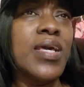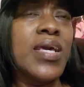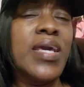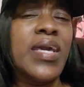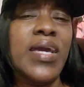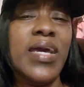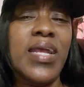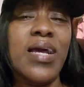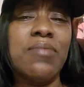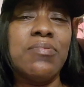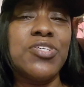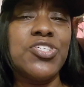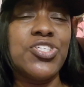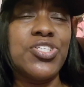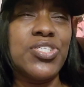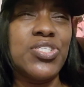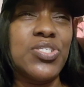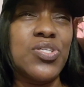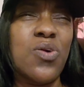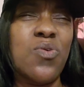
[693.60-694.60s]
And I was
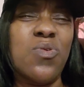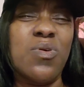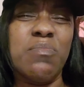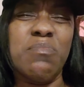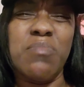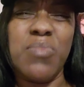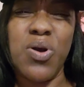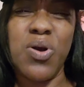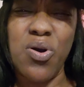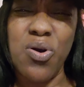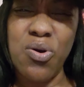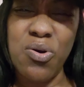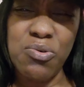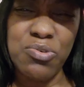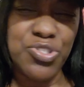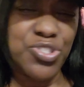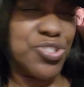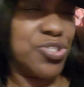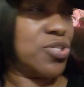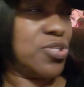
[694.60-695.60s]
just so
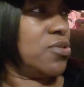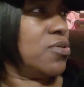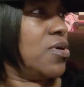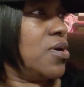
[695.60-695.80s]
emotional.